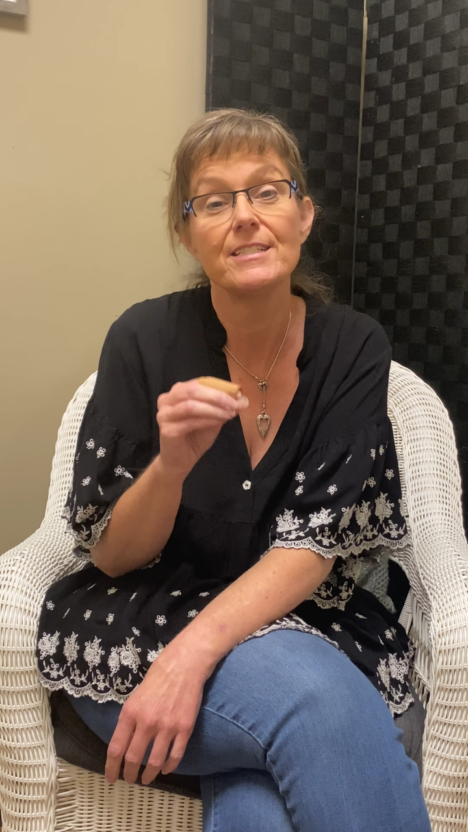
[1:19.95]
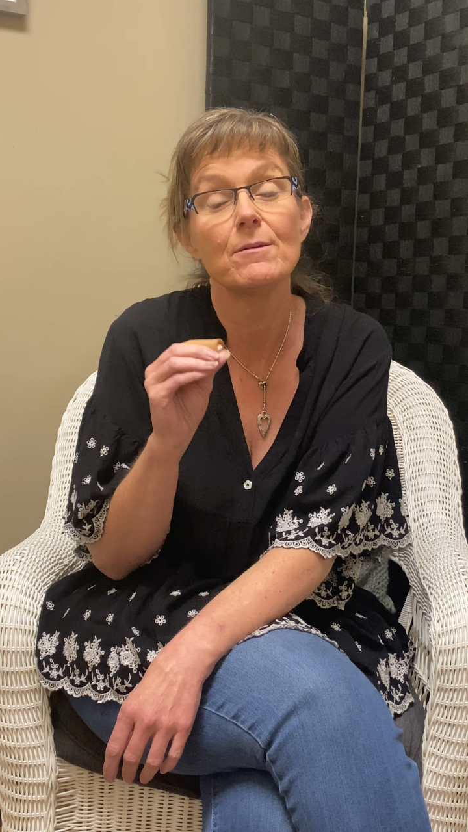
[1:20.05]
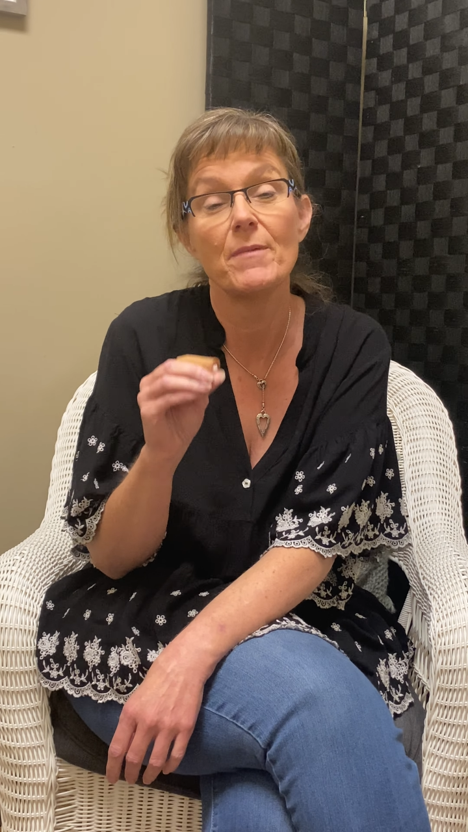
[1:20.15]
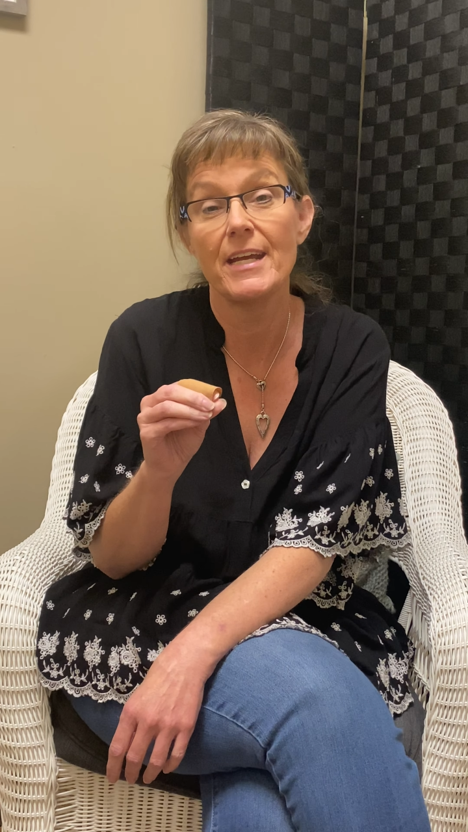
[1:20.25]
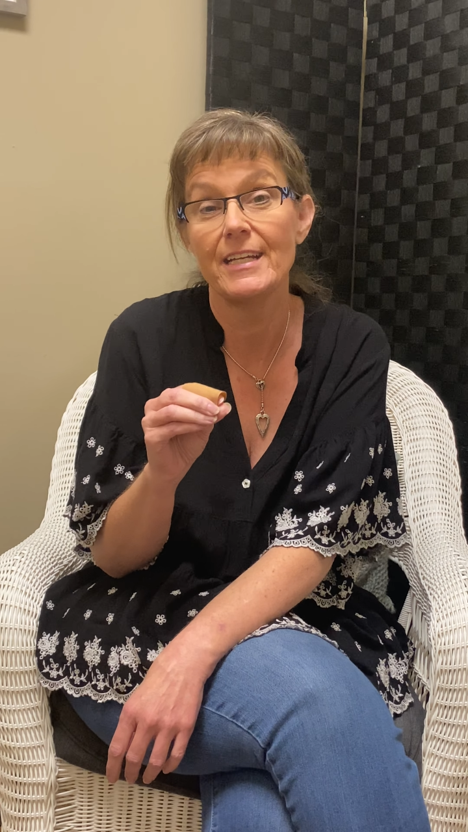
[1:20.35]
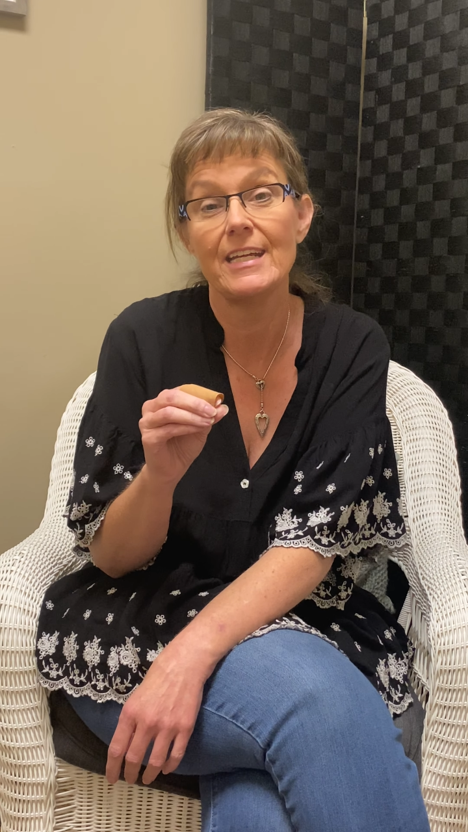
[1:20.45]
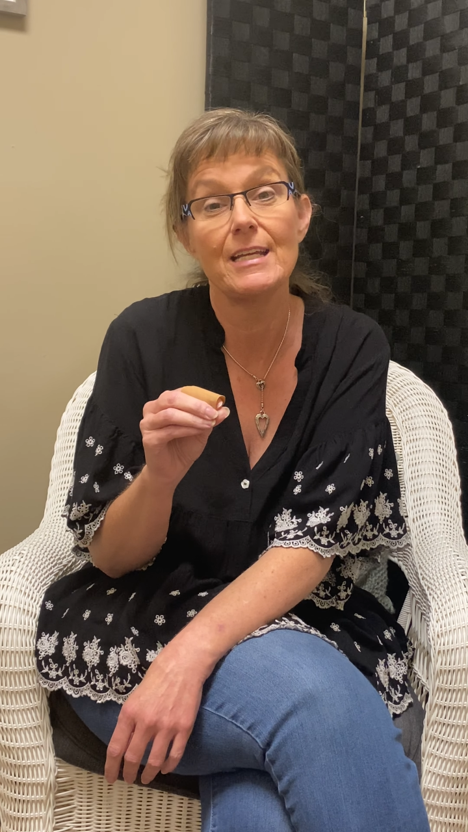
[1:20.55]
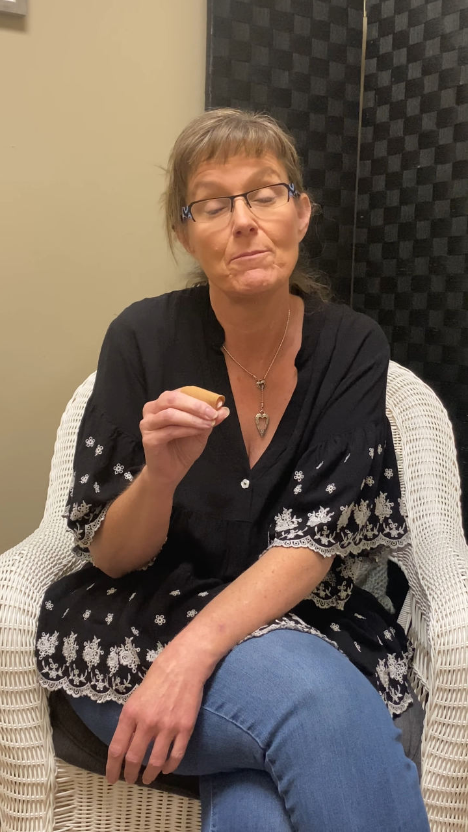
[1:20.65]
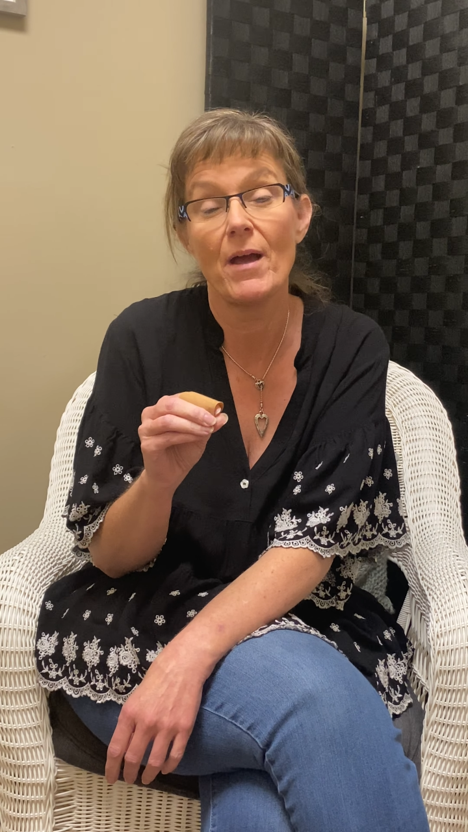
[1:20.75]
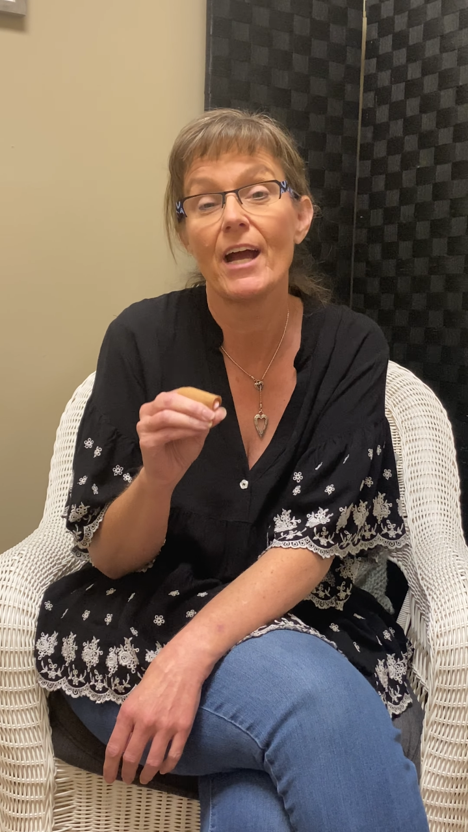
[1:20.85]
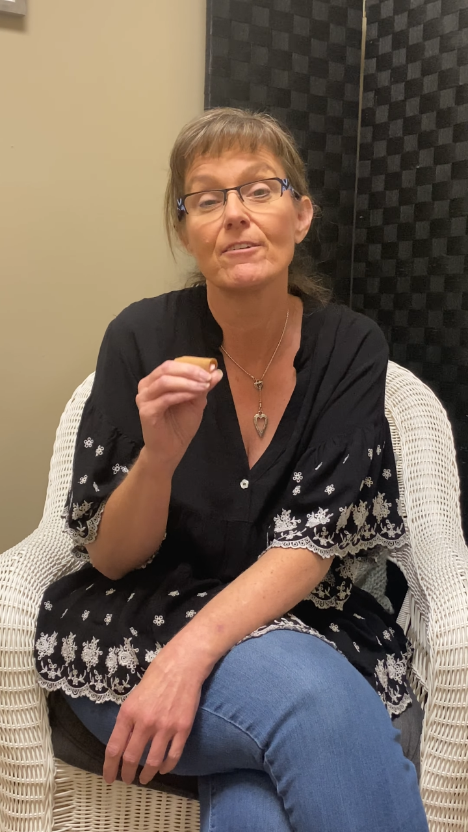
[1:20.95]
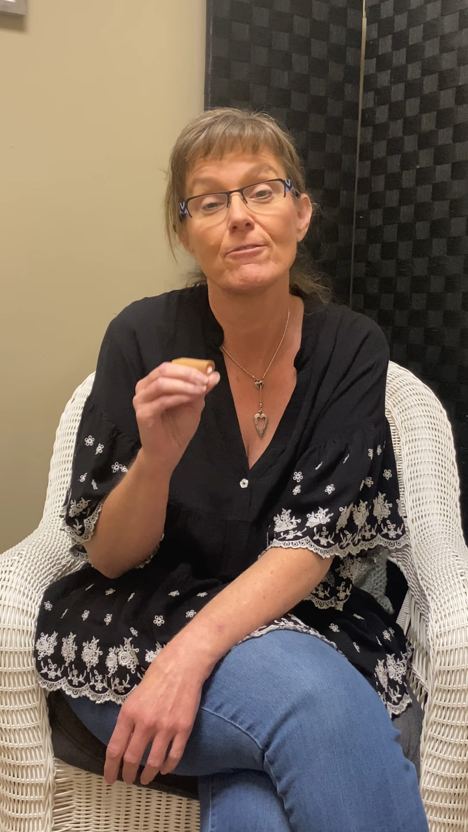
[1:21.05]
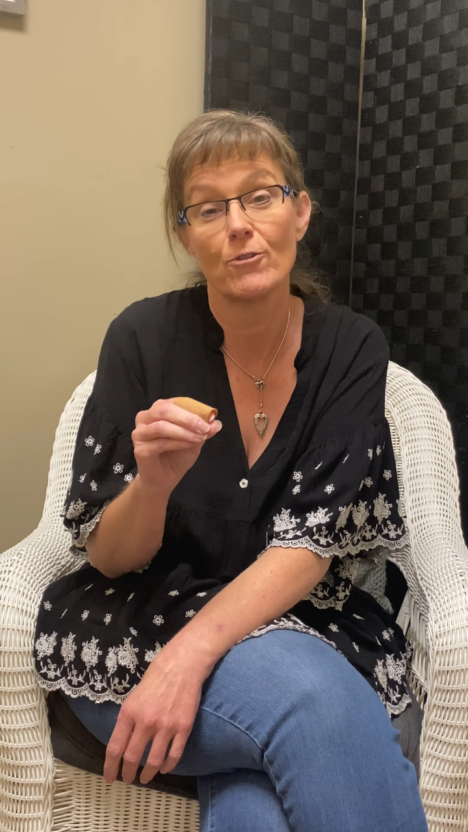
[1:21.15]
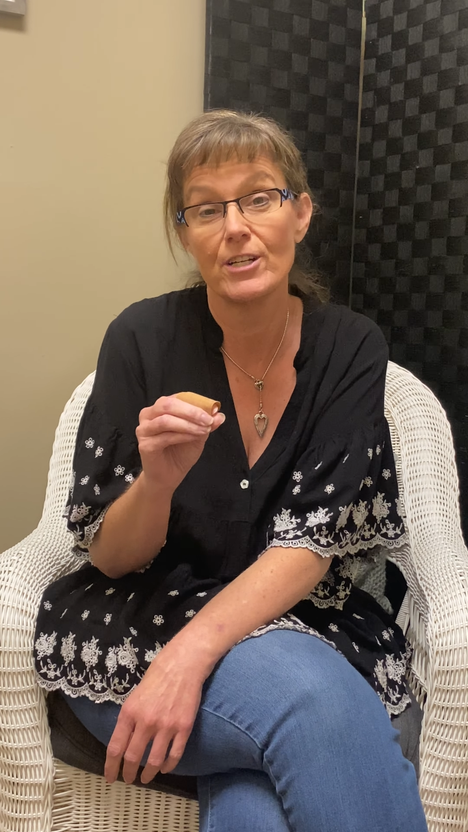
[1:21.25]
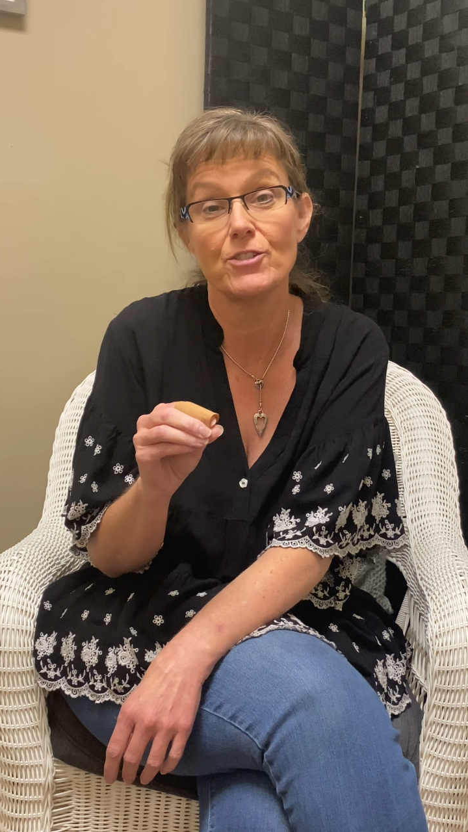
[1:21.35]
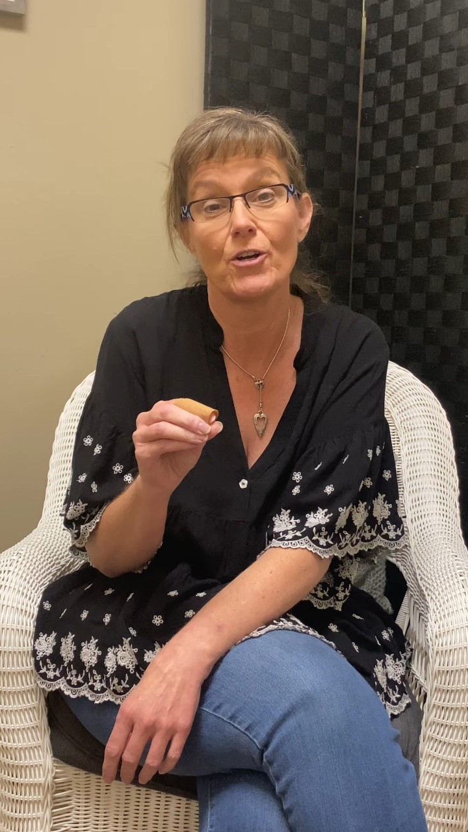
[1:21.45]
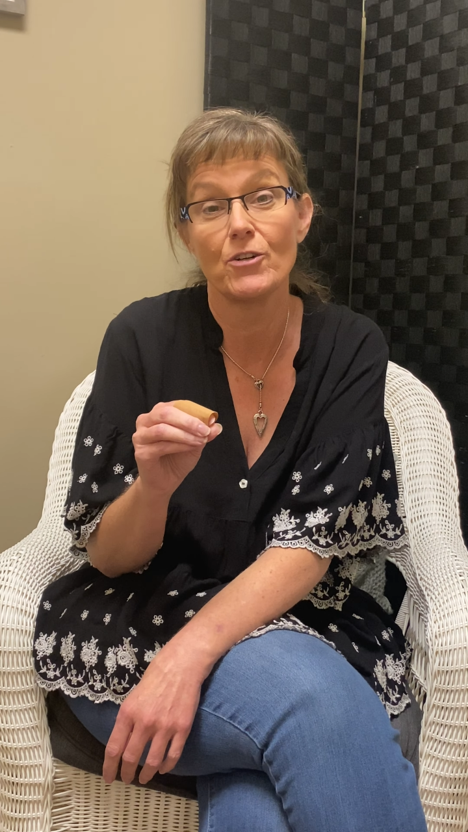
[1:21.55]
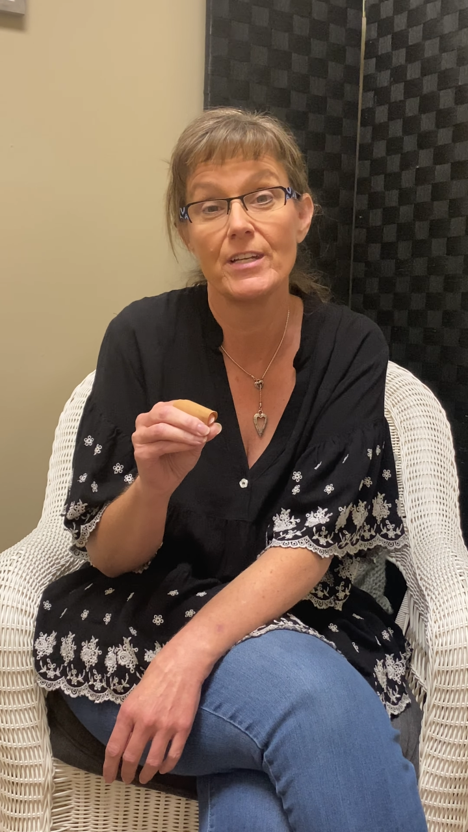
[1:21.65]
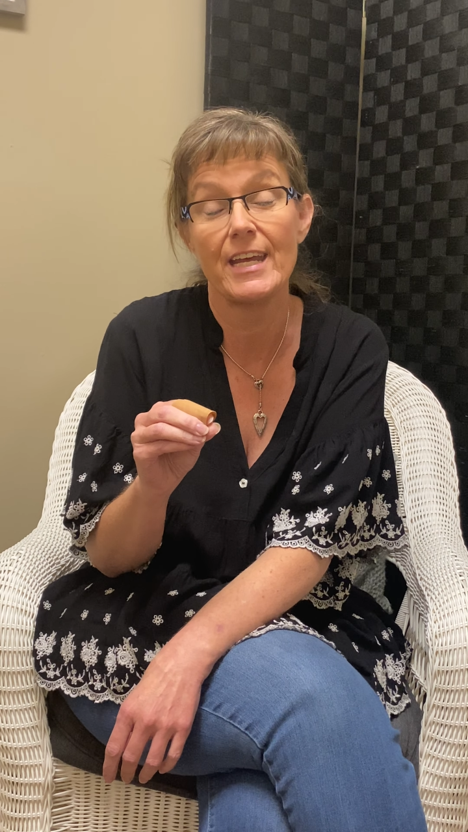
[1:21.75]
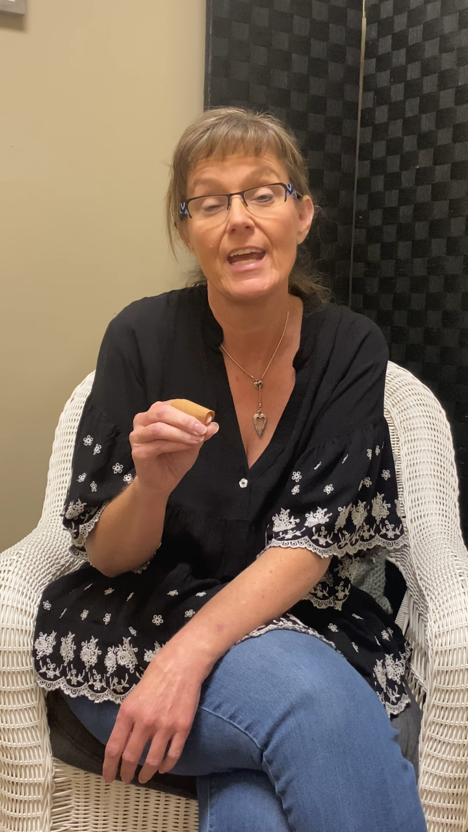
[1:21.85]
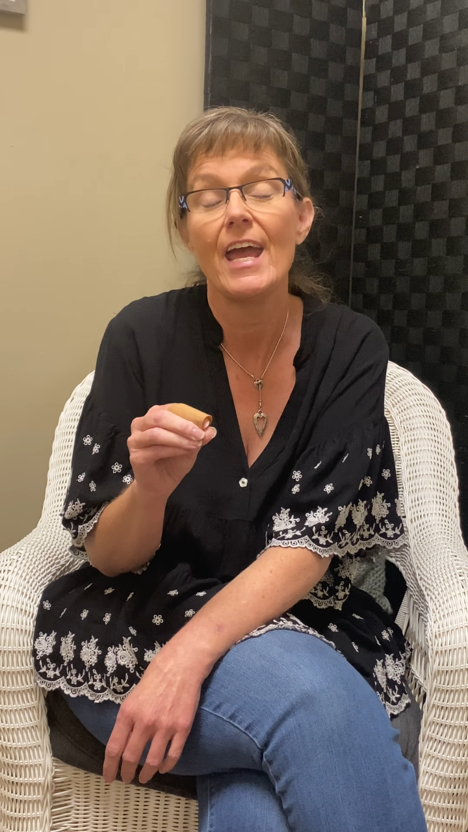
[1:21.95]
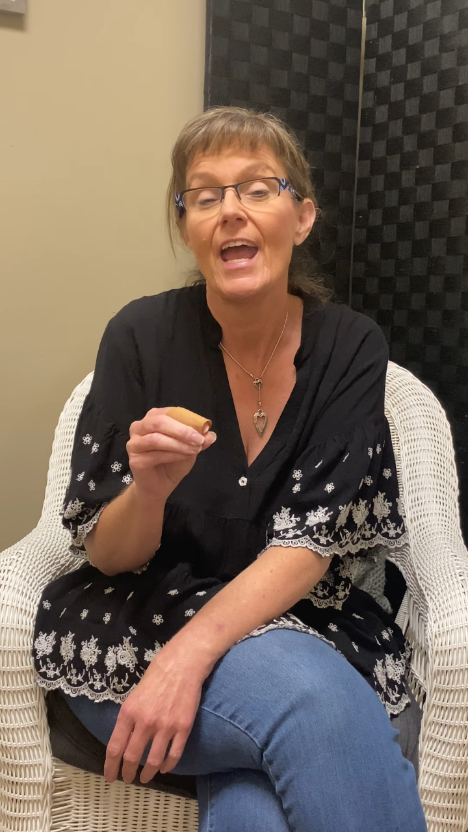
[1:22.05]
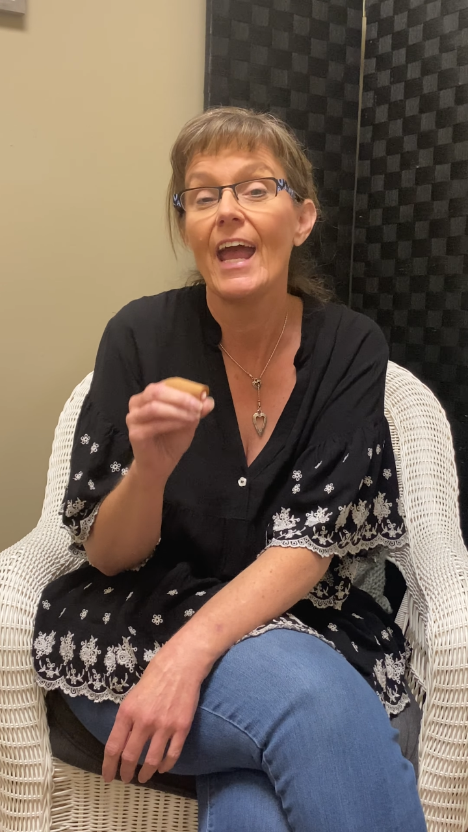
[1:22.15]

to make an impact for eternity.